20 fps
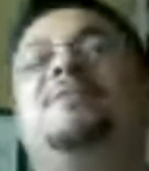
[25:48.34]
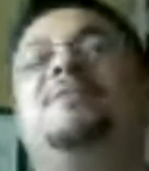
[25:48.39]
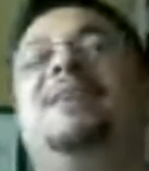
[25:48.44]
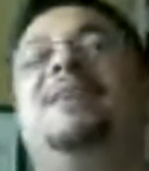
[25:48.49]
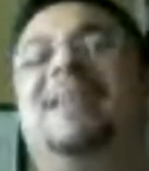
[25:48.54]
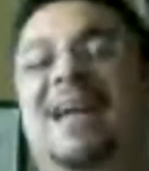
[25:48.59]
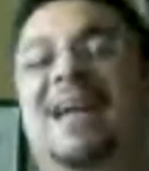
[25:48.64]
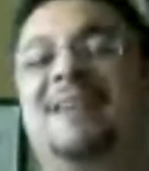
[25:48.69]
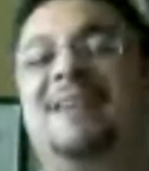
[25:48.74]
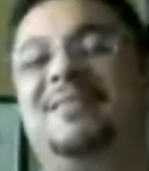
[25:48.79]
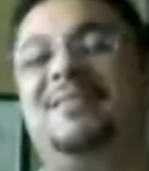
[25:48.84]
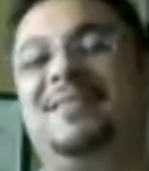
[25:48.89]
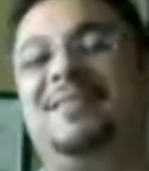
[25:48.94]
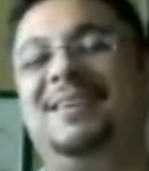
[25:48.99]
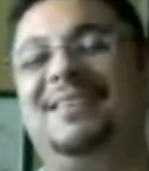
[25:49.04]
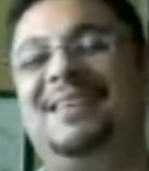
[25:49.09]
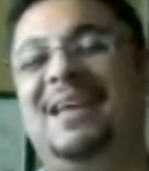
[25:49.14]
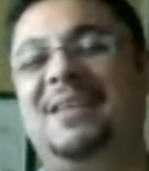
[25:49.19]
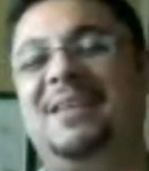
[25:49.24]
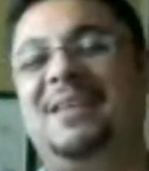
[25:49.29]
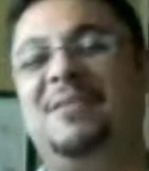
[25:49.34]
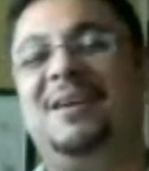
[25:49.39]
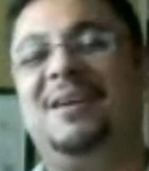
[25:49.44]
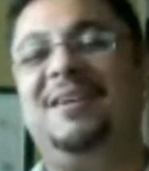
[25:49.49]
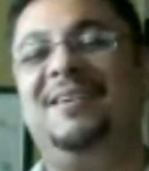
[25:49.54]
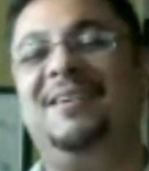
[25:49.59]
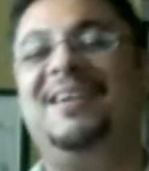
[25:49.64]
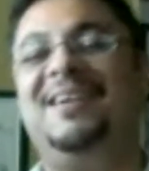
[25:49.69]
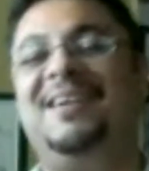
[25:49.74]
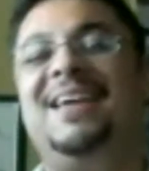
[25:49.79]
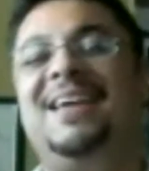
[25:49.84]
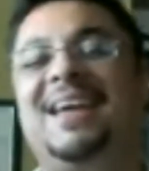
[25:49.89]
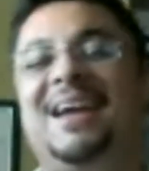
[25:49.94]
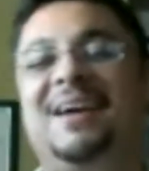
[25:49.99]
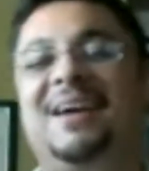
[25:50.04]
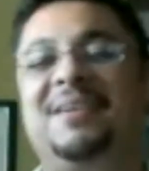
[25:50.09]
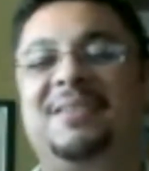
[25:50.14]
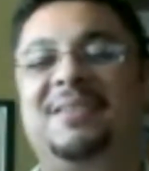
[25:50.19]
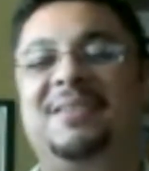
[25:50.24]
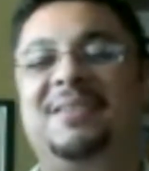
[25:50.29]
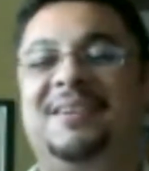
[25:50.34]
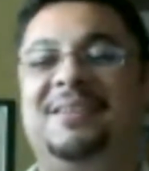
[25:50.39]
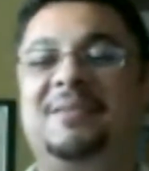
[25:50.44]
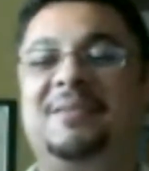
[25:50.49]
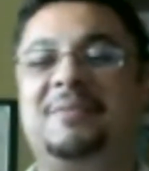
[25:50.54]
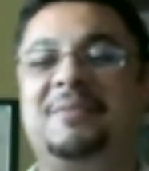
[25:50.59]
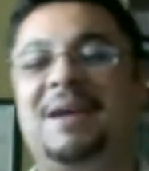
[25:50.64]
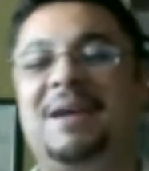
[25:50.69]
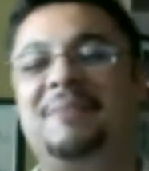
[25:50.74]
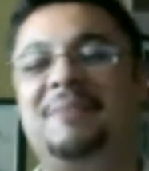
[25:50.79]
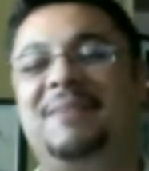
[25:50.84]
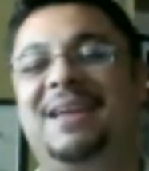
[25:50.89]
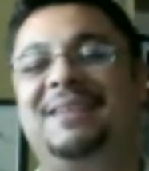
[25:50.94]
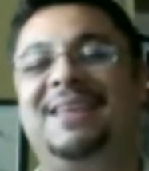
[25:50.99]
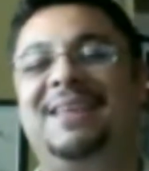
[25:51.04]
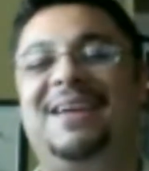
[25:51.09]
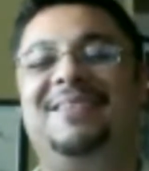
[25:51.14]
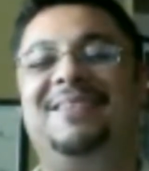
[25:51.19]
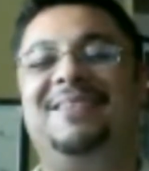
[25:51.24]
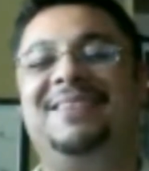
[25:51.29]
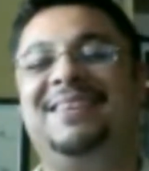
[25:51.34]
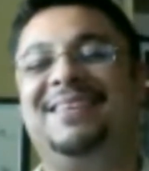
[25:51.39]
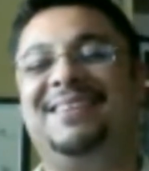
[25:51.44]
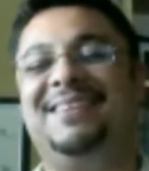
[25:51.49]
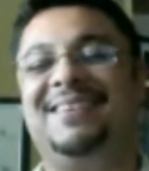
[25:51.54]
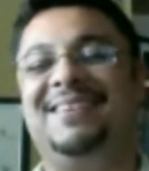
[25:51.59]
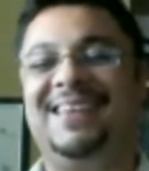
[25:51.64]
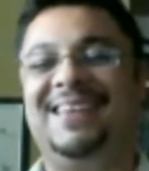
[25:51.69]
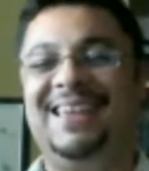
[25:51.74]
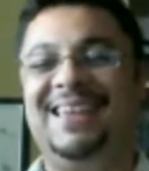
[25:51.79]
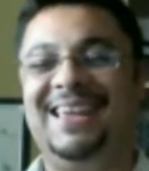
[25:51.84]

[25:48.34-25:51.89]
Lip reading: right now, because I know how my man Terrence is.